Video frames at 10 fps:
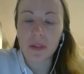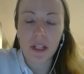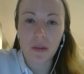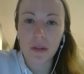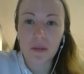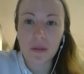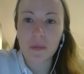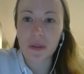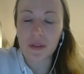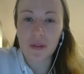They're going to
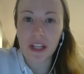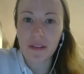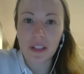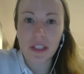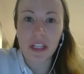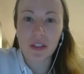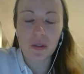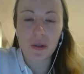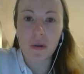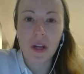support you in everything.
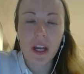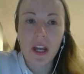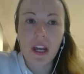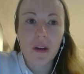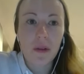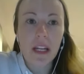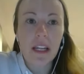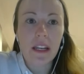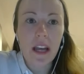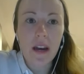So
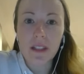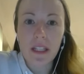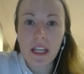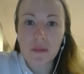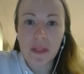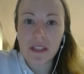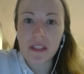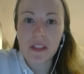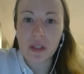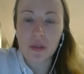really nowadays,
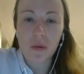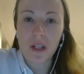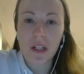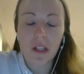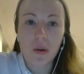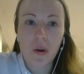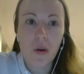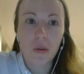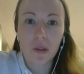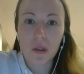business is run
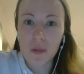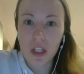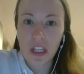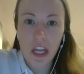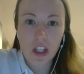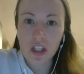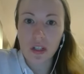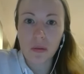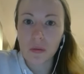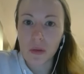on
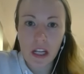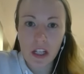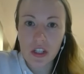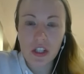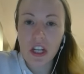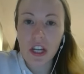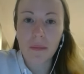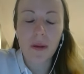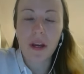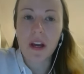communication, on relationship.